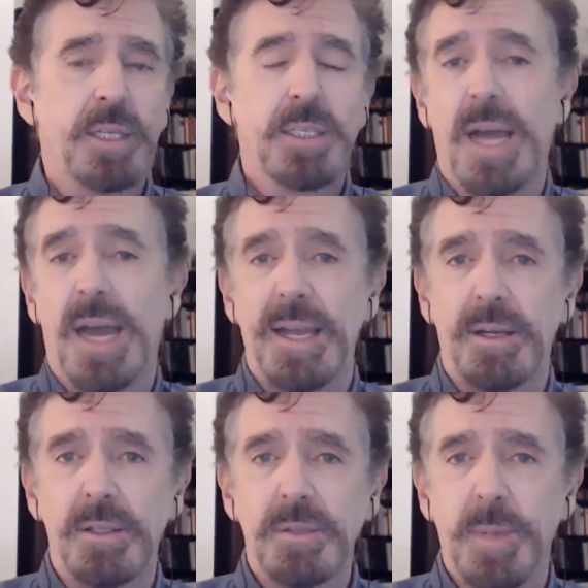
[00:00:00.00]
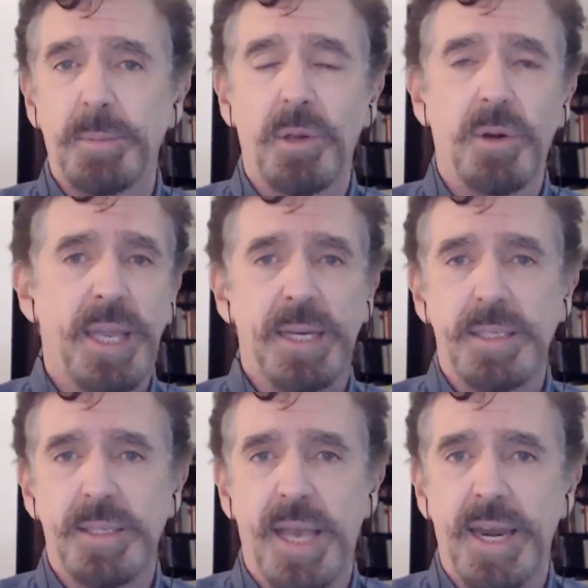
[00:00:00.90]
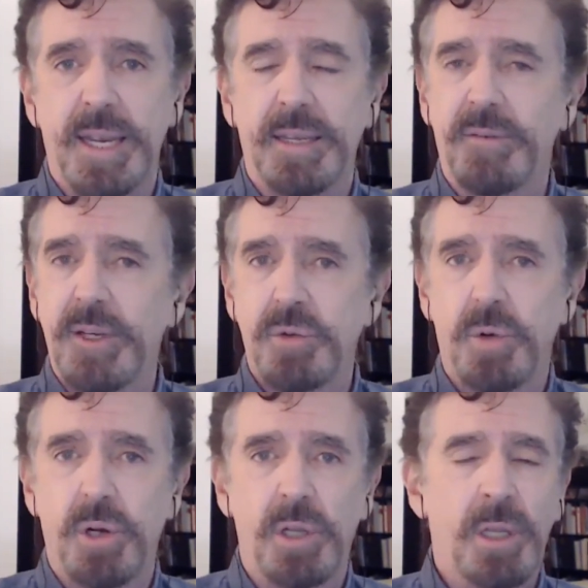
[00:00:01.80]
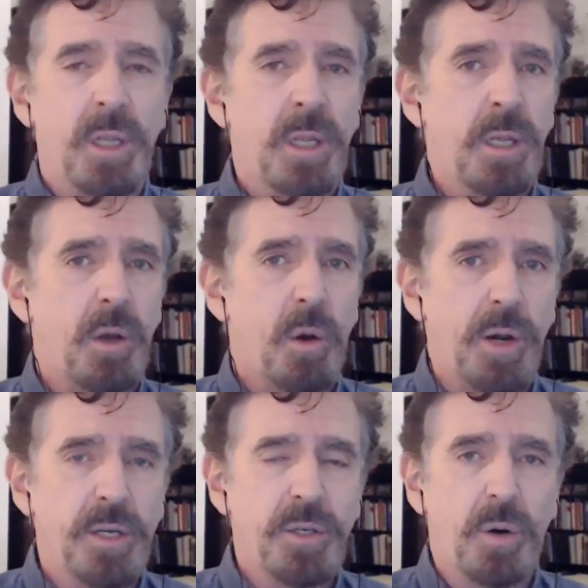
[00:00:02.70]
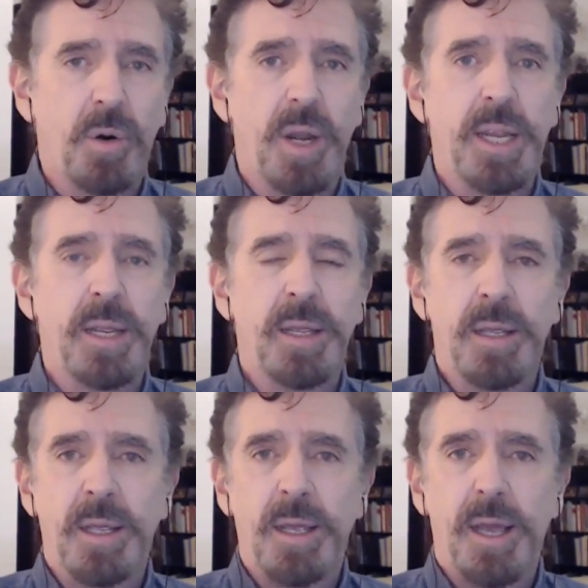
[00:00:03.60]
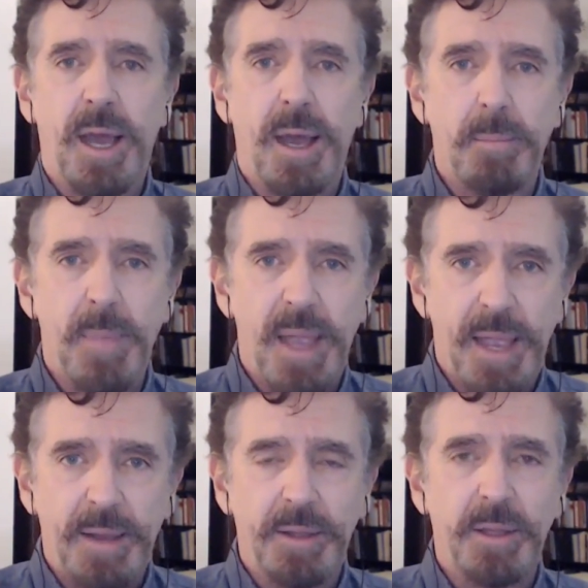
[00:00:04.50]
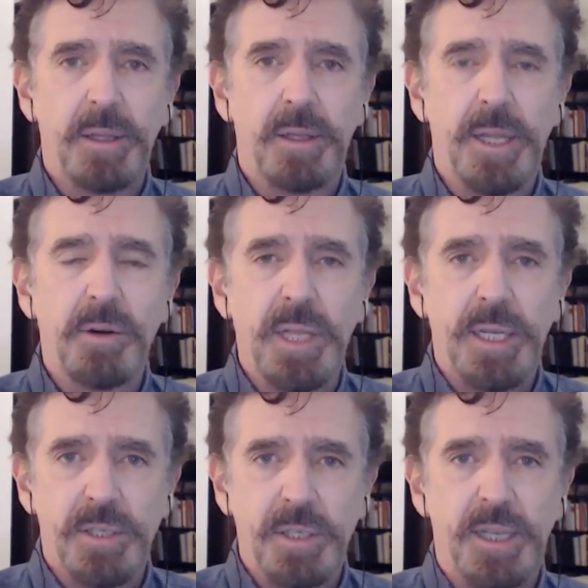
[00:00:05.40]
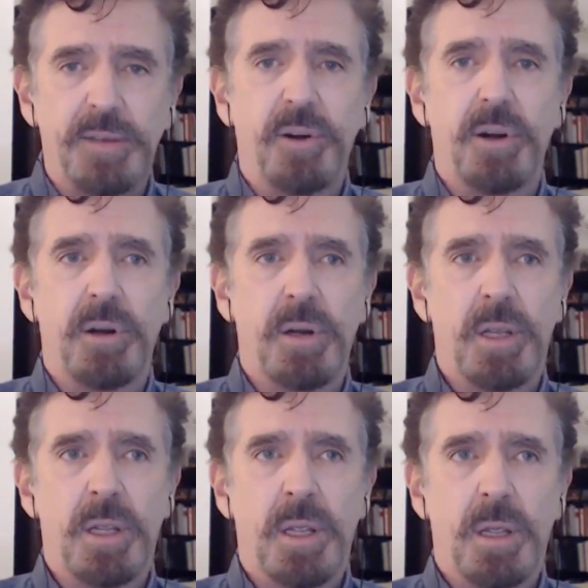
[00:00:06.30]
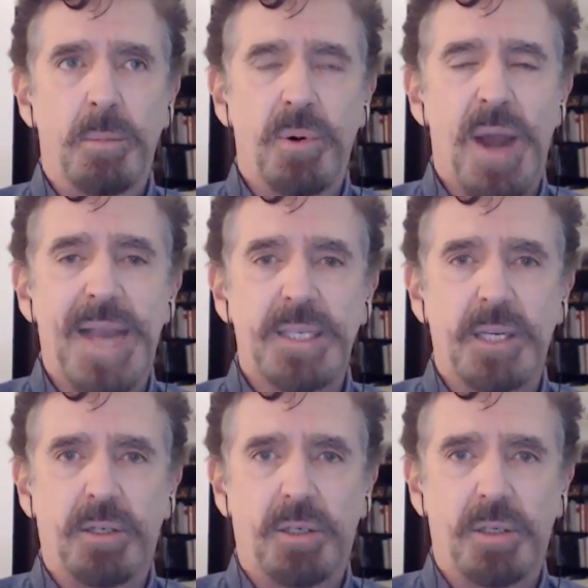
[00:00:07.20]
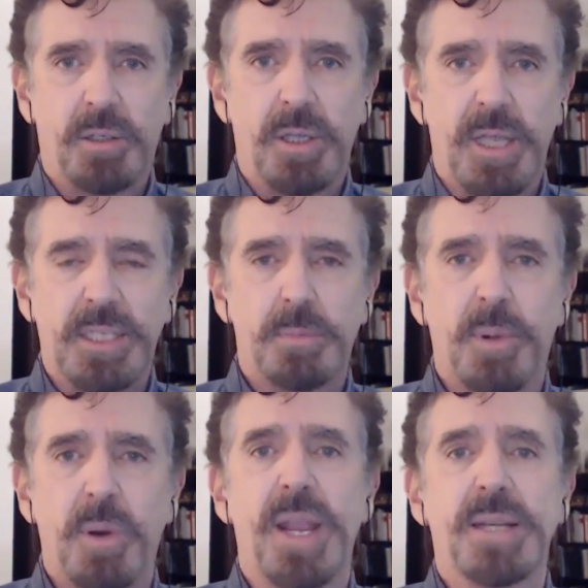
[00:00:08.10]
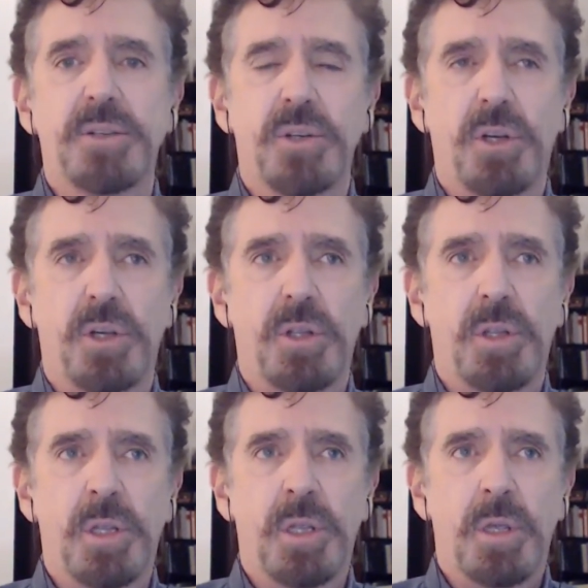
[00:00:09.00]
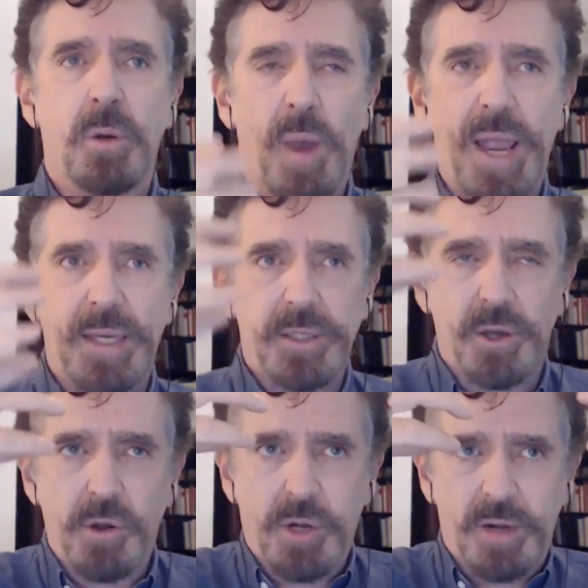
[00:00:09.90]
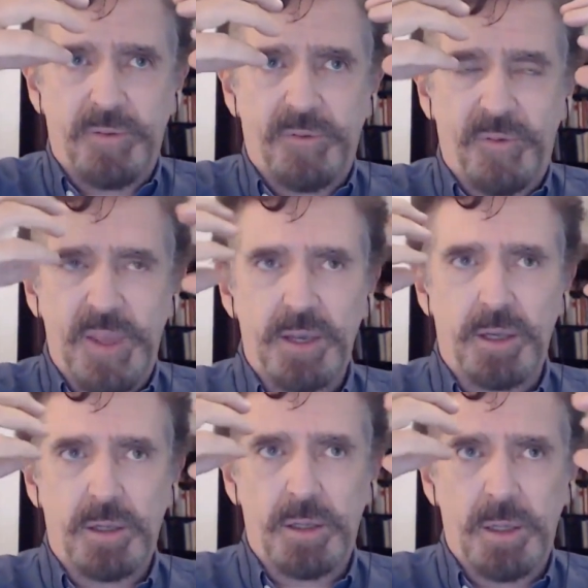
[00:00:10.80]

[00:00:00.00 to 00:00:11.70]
styles. People are kinesthetic and visual, auditory, and literally deliver practical, experiential ways so you can feel